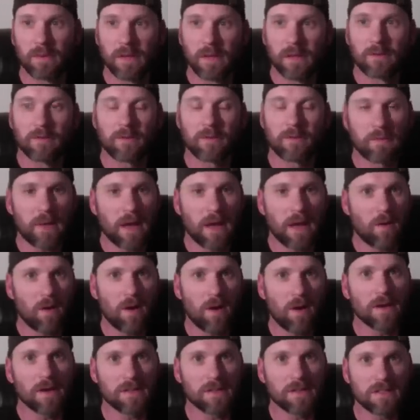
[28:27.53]
from now
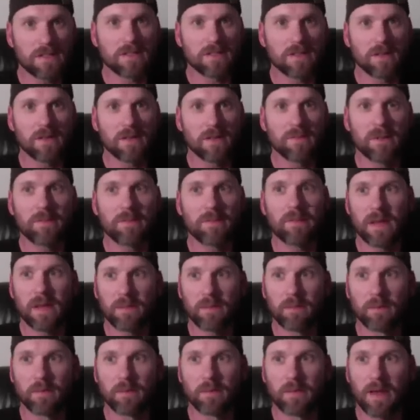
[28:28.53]
on it's just going to be
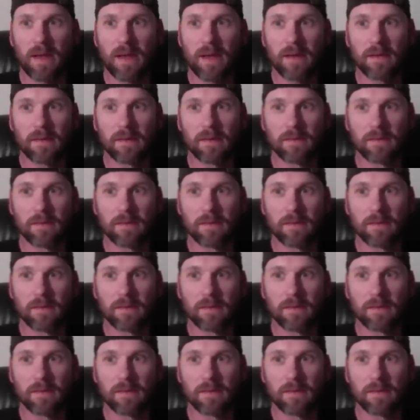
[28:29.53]
people that